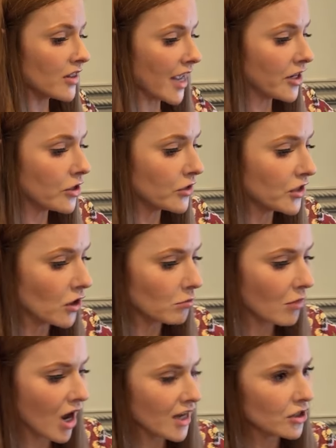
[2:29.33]
Thank you so
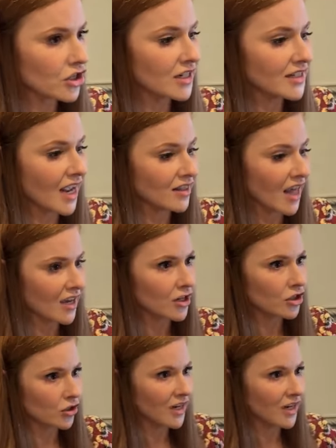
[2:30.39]
much. And take that because you